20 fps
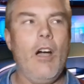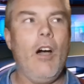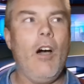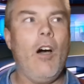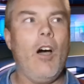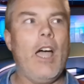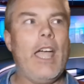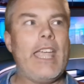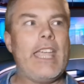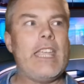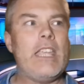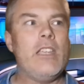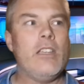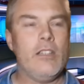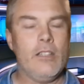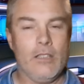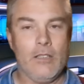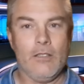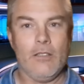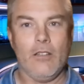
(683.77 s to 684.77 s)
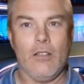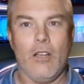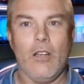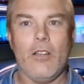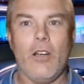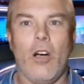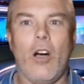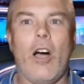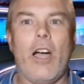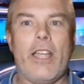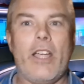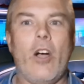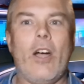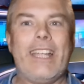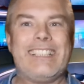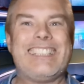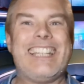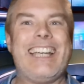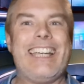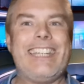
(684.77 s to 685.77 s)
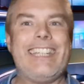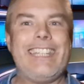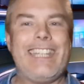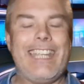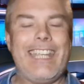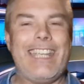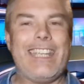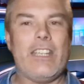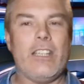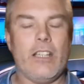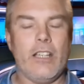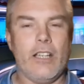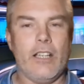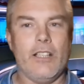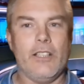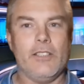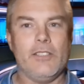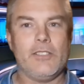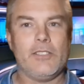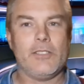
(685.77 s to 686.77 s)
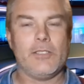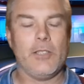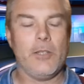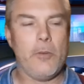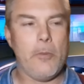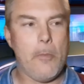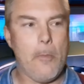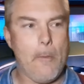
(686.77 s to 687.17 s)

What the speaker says: I take it as